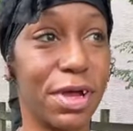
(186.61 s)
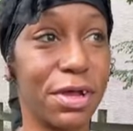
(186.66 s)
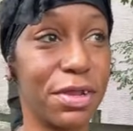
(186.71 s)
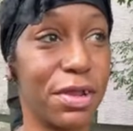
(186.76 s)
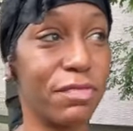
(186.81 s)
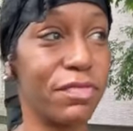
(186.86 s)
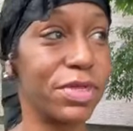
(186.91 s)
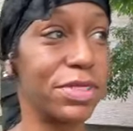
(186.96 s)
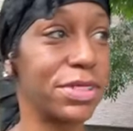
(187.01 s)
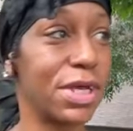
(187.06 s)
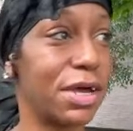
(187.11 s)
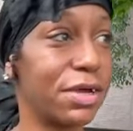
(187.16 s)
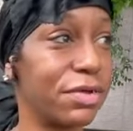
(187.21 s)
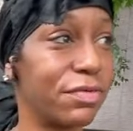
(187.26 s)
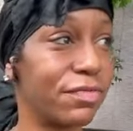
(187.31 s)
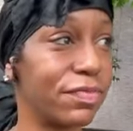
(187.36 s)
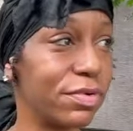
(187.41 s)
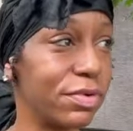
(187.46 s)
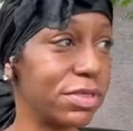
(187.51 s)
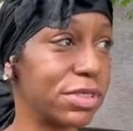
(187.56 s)
I love
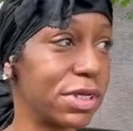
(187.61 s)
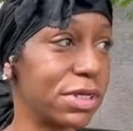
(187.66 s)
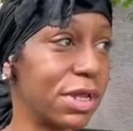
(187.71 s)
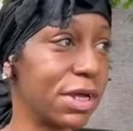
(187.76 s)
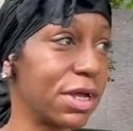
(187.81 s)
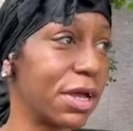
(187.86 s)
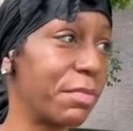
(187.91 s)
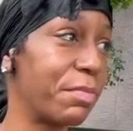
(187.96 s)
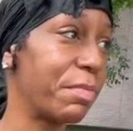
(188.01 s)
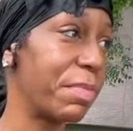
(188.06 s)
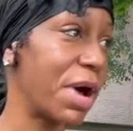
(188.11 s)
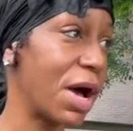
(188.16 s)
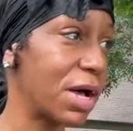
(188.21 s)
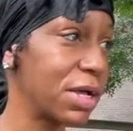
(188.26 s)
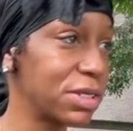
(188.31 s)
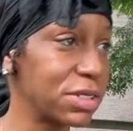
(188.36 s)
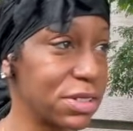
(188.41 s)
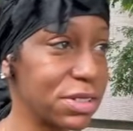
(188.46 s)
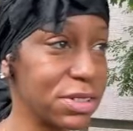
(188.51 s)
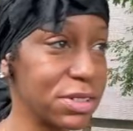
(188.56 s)
Italian foods. I like the
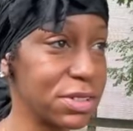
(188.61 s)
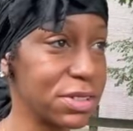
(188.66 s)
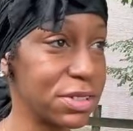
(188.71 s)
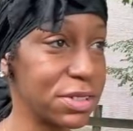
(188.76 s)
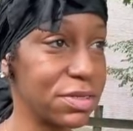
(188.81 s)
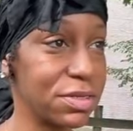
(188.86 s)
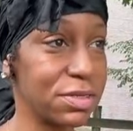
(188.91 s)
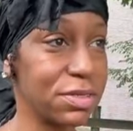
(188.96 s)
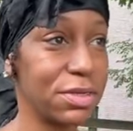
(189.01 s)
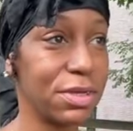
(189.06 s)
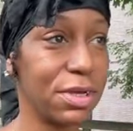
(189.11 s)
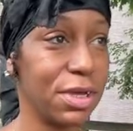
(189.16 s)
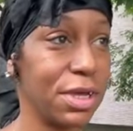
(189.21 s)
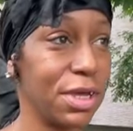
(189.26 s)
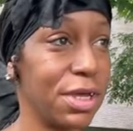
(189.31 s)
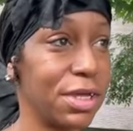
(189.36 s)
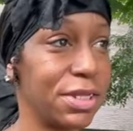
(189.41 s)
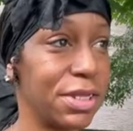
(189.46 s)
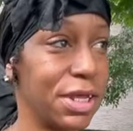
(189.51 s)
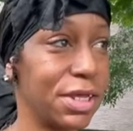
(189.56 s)
pastas and
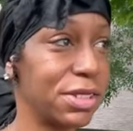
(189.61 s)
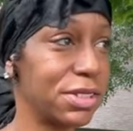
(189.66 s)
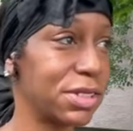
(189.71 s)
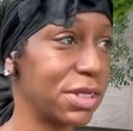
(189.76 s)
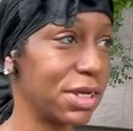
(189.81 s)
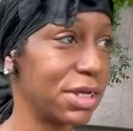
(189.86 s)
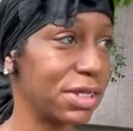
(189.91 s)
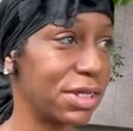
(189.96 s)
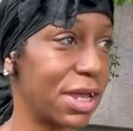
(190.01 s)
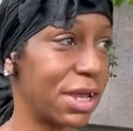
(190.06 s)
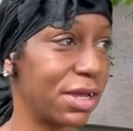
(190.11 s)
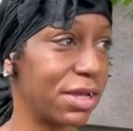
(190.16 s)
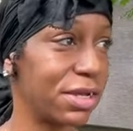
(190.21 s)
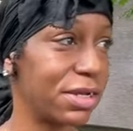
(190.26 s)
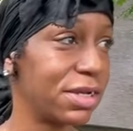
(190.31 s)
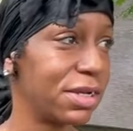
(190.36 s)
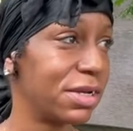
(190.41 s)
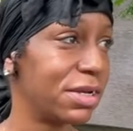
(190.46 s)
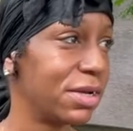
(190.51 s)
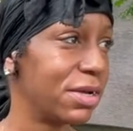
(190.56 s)
things like that.
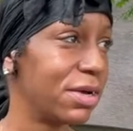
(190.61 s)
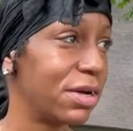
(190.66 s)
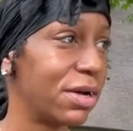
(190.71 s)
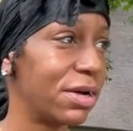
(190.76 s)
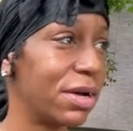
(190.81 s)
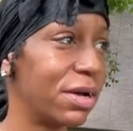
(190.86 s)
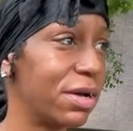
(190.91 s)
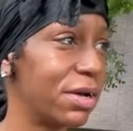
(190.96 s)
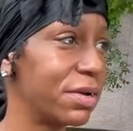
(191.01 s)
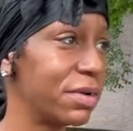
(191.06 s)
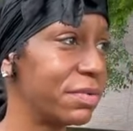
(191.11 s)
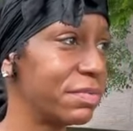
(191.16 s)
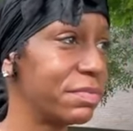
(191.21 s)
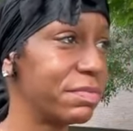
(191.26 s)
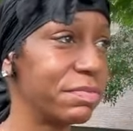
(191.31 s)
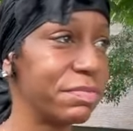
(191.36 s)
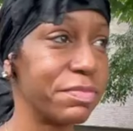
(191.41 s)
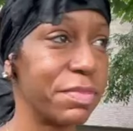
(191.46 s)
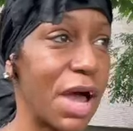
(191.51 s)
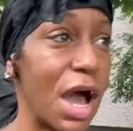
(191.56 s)

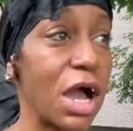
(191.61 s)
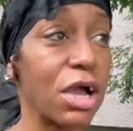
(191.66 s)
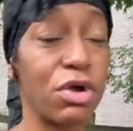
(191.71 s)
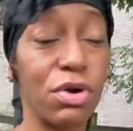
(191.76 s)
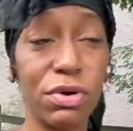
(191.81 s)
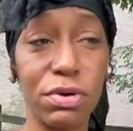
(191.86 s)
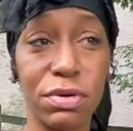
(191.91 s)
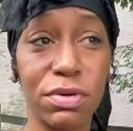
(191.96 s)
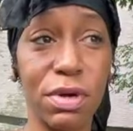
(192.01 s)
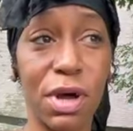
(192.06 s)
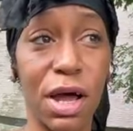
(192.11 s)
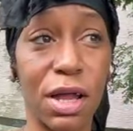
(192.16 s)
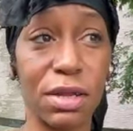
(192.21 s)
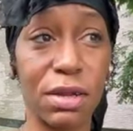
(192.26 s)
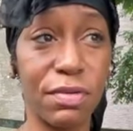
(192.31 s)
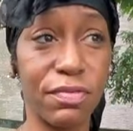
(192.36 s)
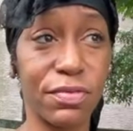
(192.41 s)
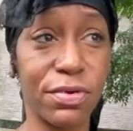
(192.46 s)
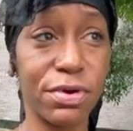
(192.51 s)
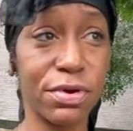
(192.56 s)
I cook. I
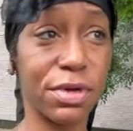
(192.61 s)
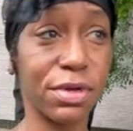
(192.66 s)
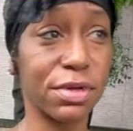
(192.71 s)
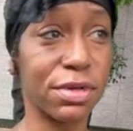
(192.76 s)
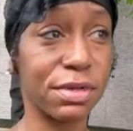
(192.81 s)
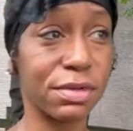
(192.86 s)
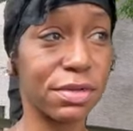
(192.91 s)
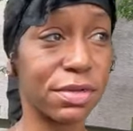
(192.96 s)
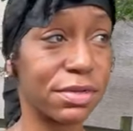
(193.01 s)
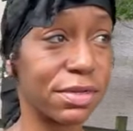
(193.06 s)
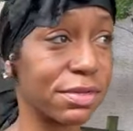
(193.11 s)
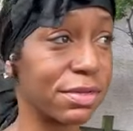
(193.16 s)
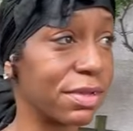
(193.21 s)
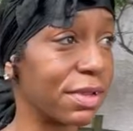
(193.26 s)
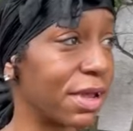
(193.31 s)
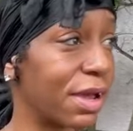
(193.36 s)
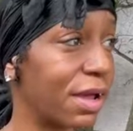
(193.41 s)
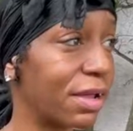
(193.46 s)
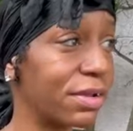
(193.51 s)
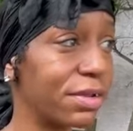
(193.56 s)
love cooking.
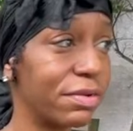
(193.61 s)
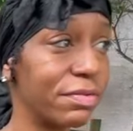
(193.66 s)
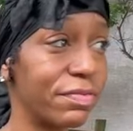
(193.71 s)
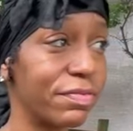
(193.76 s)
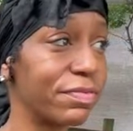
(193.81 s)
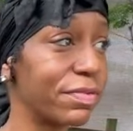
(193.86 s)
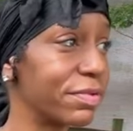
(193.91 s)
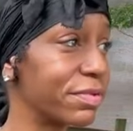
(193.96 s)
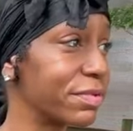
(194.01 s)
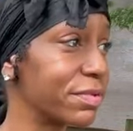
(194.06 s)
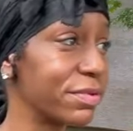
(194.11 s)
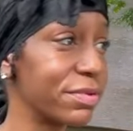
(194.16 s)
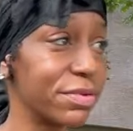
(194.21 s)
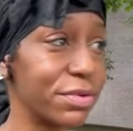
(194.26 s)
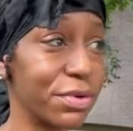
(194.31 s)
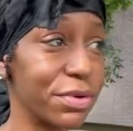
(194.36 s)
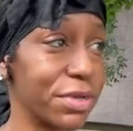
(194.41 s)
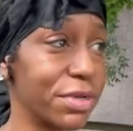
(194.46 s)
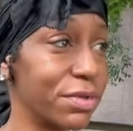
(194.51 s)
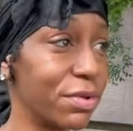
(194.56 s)
I love
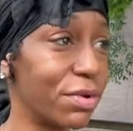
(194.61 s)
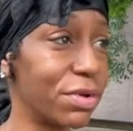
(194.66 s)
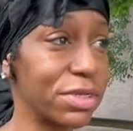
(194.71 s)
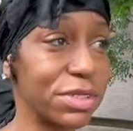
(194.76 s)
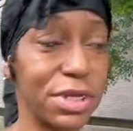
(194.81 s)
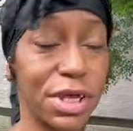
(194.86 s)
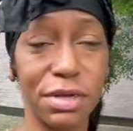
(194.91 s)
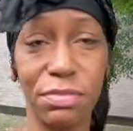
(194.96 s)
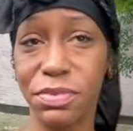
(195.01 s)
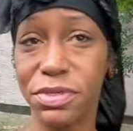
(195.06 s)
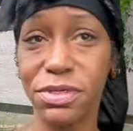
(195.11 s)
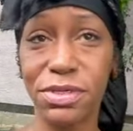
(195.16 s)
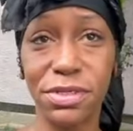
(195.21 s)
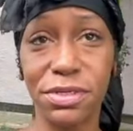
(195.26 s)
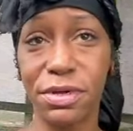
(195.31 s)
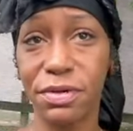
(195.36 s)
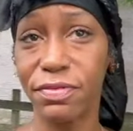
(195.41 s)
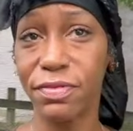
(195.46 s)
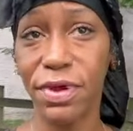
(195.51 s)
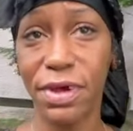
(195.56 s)
cooking all types of
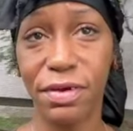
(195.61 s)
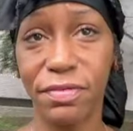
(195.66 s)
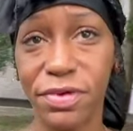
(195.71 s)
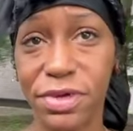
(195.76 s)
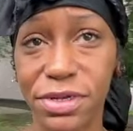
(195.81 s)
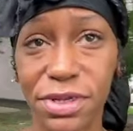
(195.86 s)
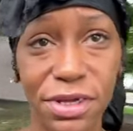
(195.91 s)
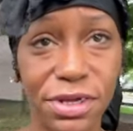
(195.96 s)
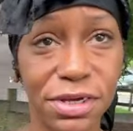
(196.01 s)
stuff, everything.